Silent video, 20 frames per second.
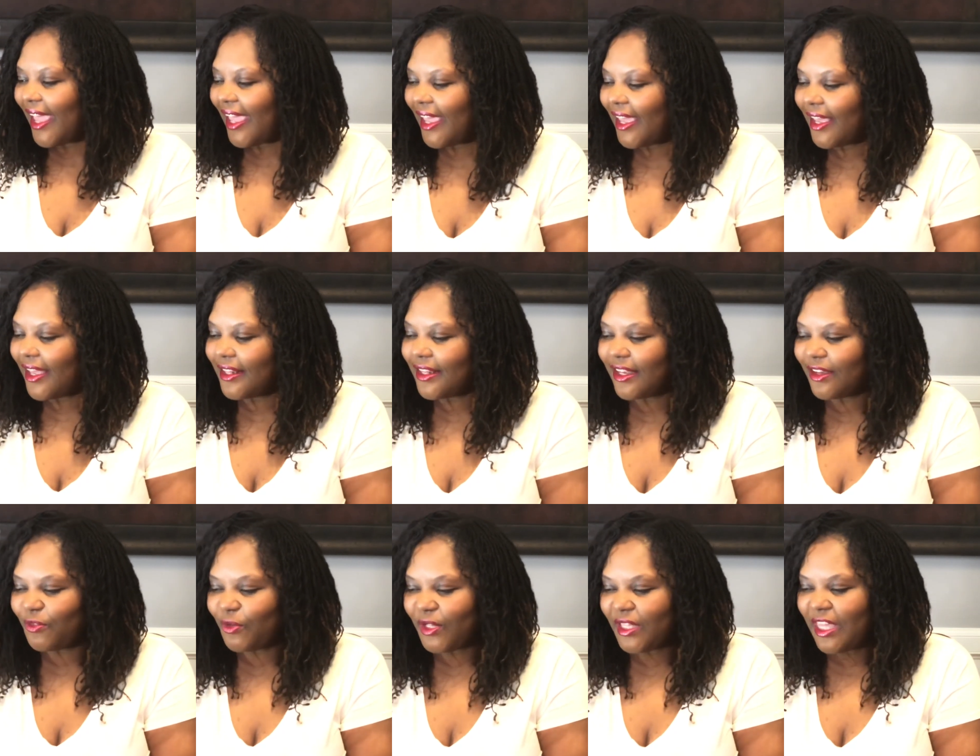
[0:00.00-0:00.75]

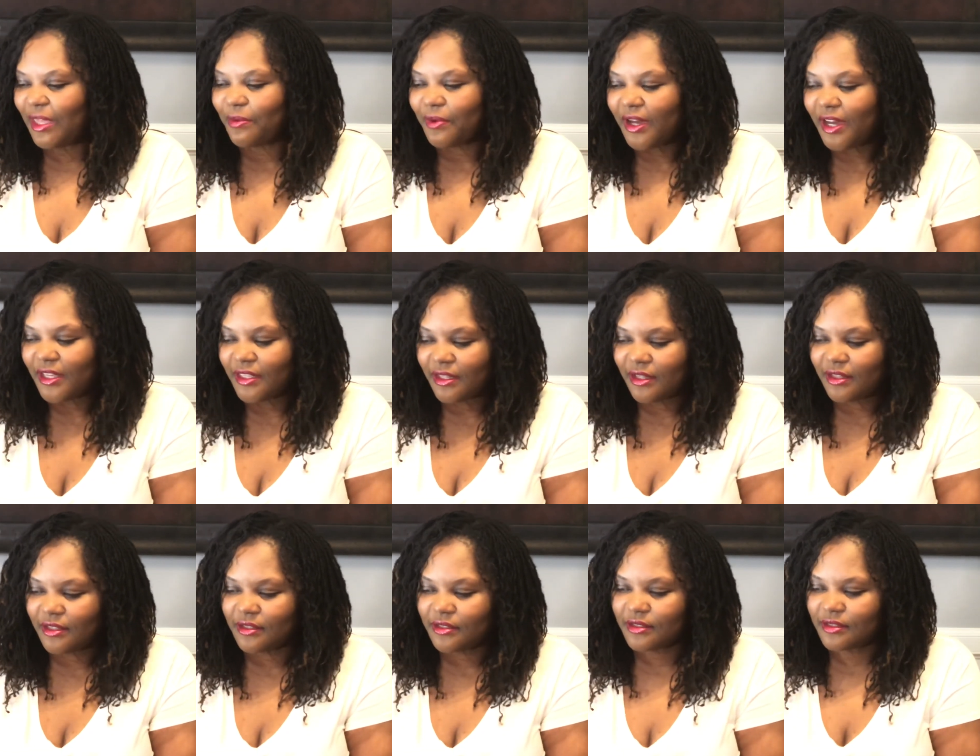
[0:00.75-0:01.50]
And we keep
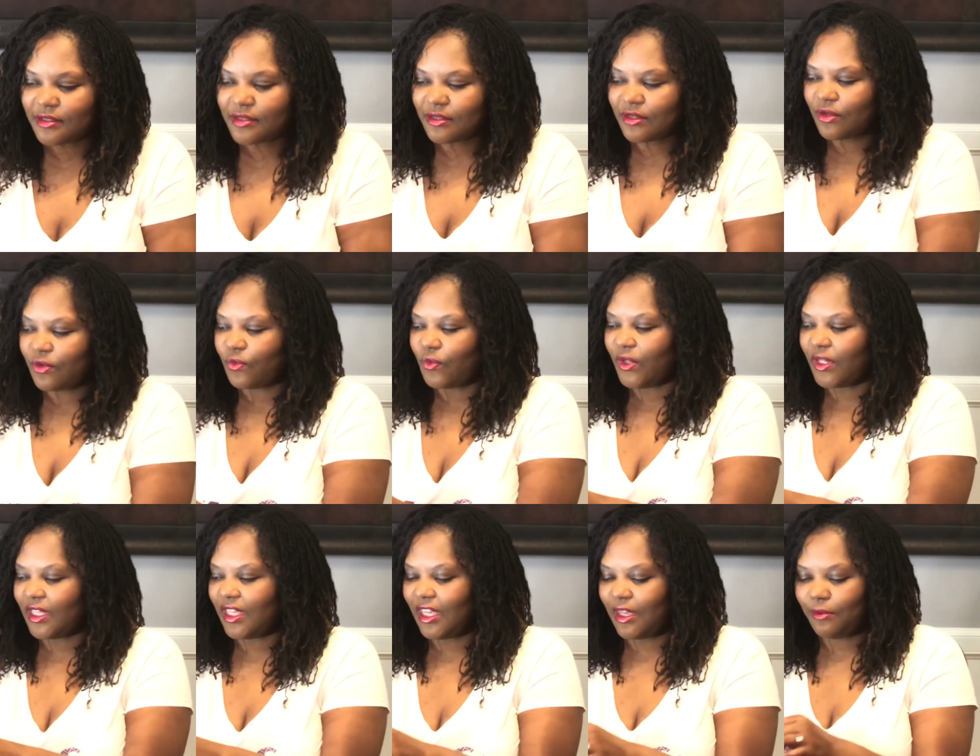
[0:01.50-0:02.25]
onions. We
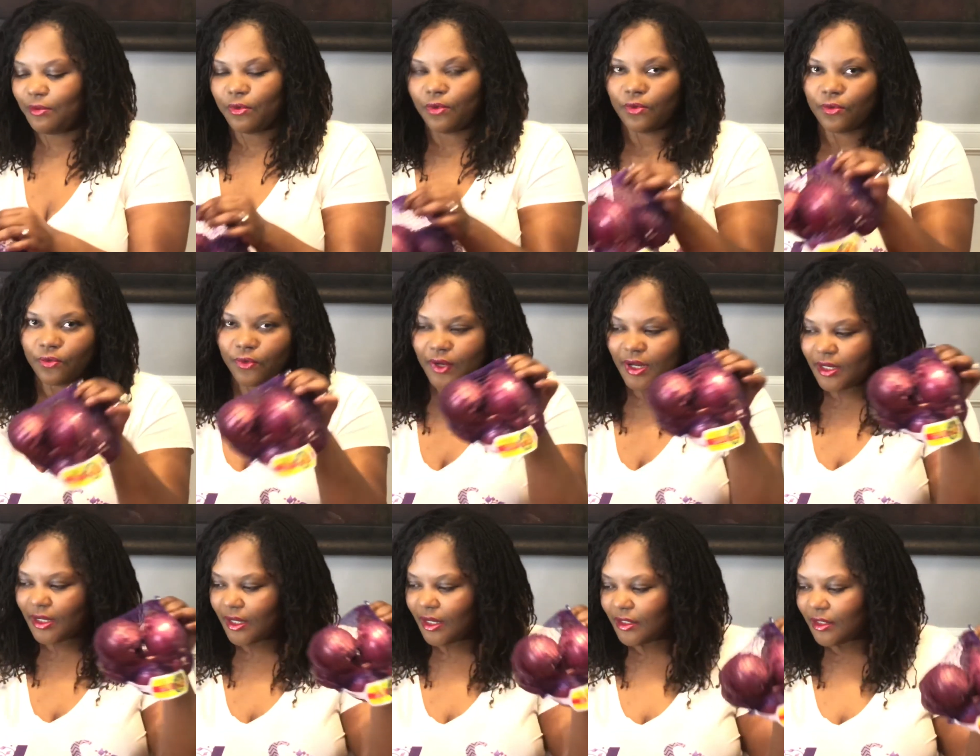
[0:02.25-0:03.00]
keep
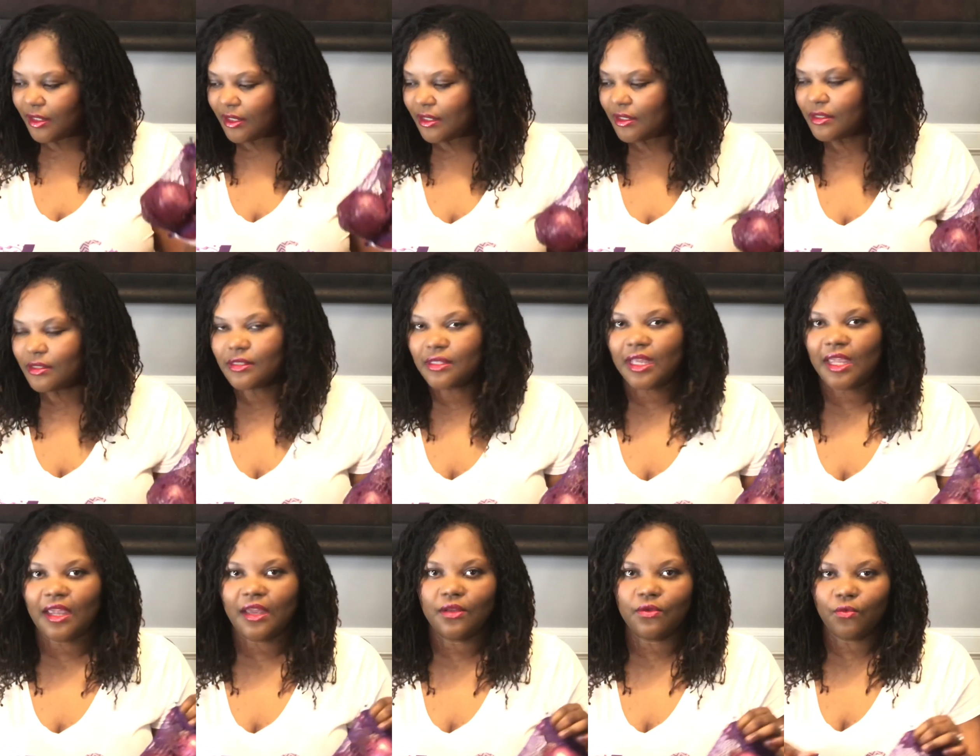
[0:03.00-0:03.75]
red onions
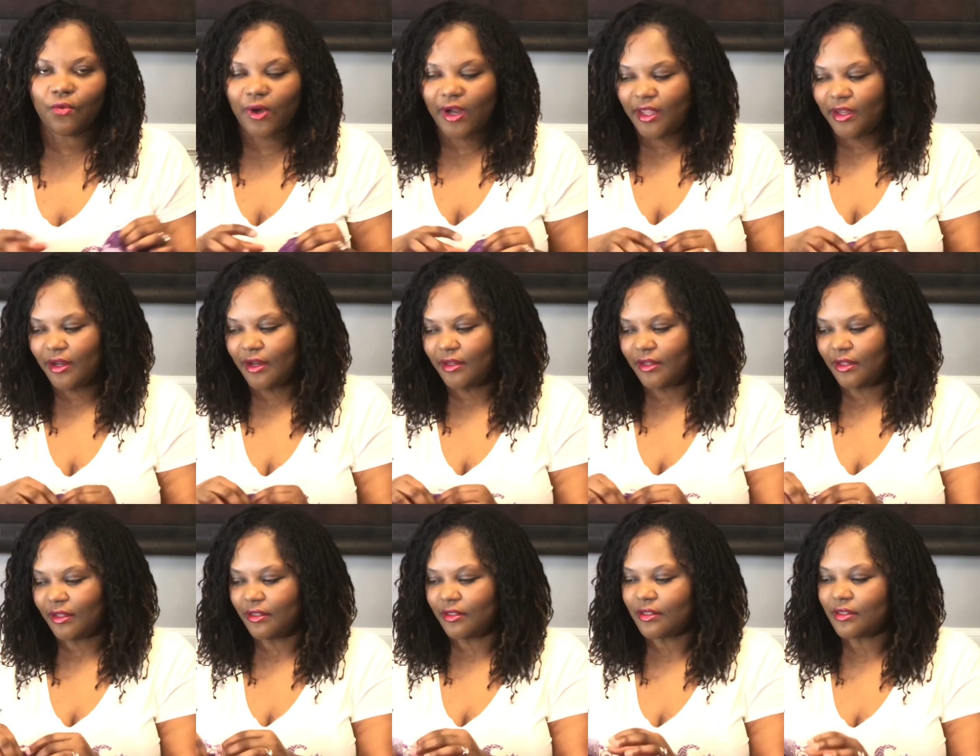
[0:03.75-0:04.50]
and white
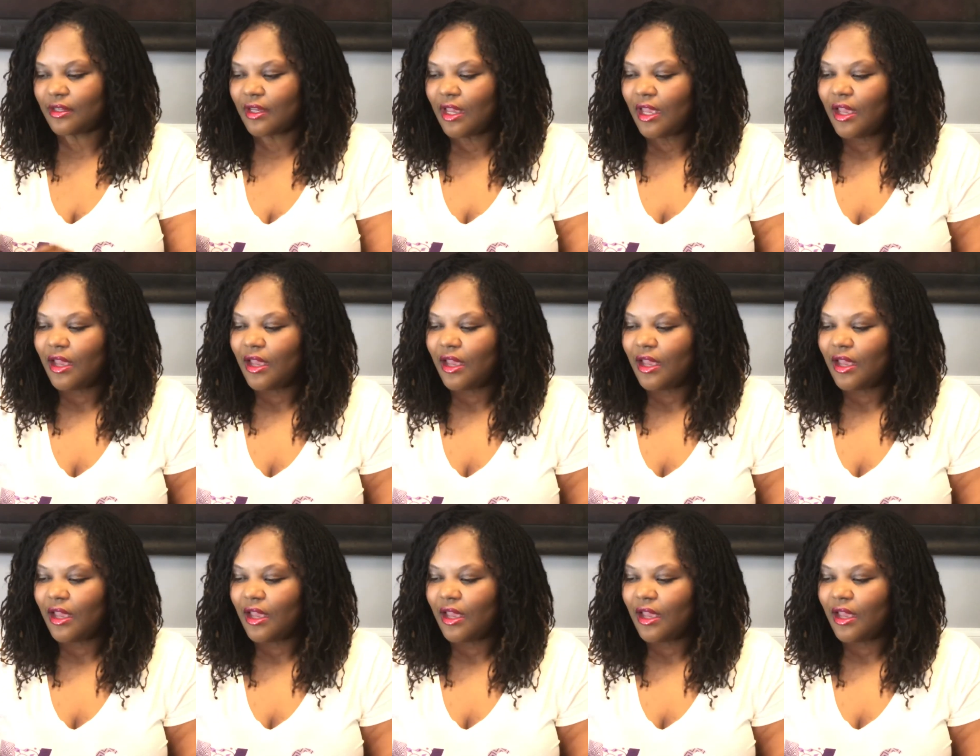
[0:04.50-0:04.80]
onions.